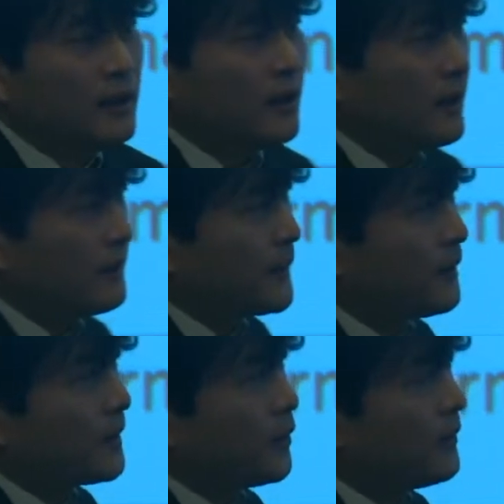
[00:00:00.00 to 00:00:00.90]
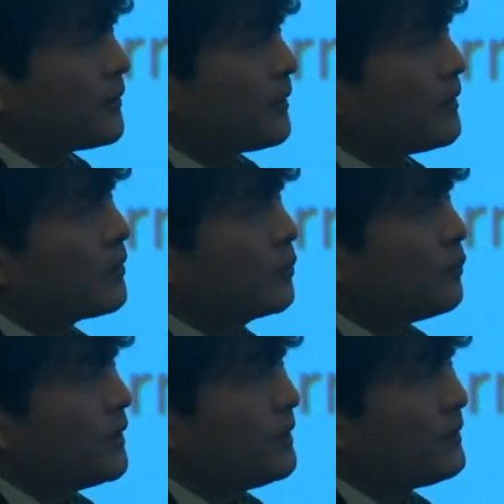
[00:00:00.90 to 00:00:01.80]
However,
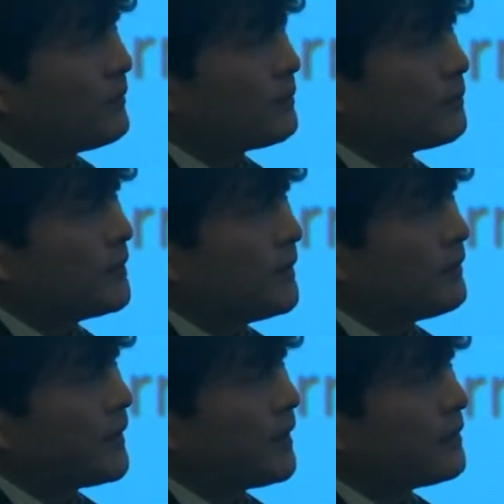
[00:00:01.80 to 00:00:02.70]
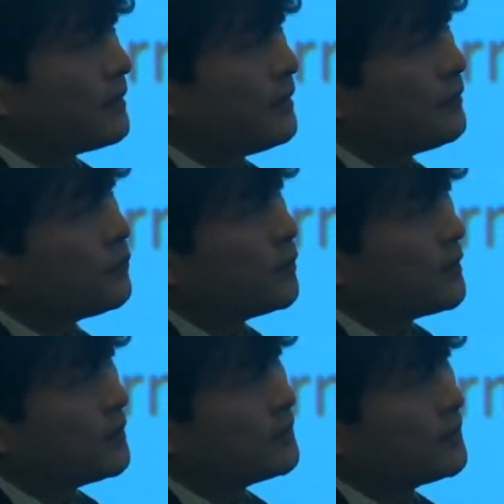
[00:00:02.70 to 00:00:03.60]
we believe that it
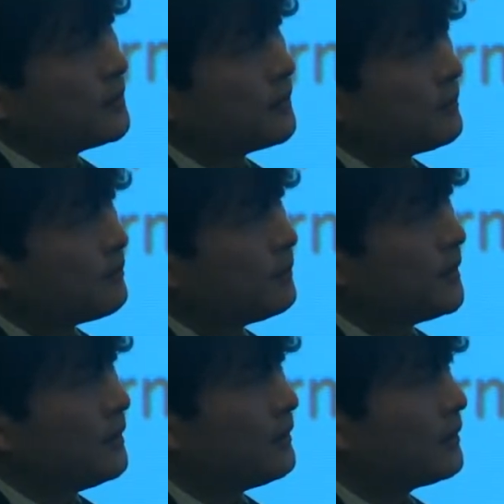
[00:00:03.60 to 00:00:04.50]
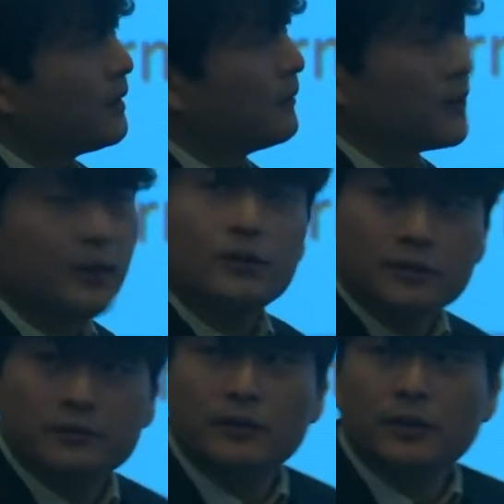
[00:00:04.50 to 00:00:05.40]
will be very
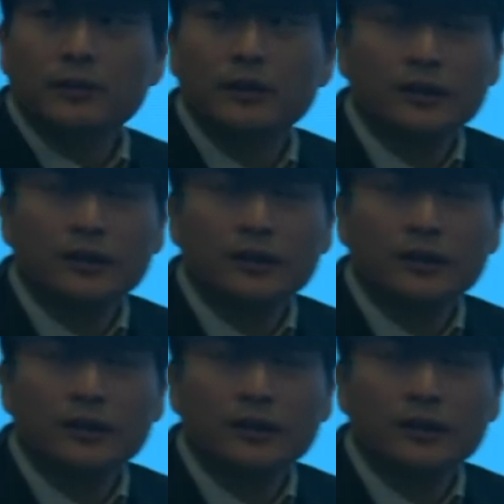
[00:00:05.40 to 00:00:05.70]
useful